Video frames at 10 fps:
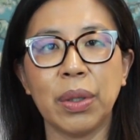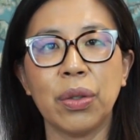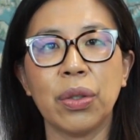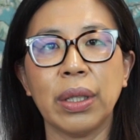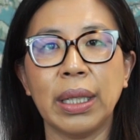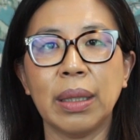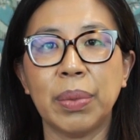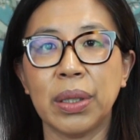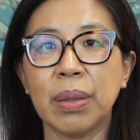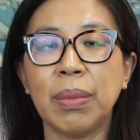usually the
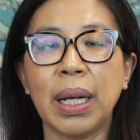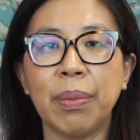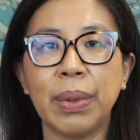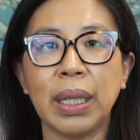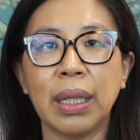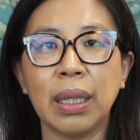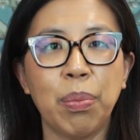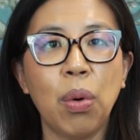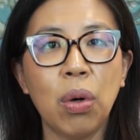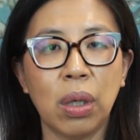person might be
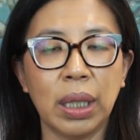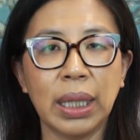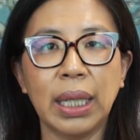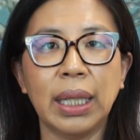born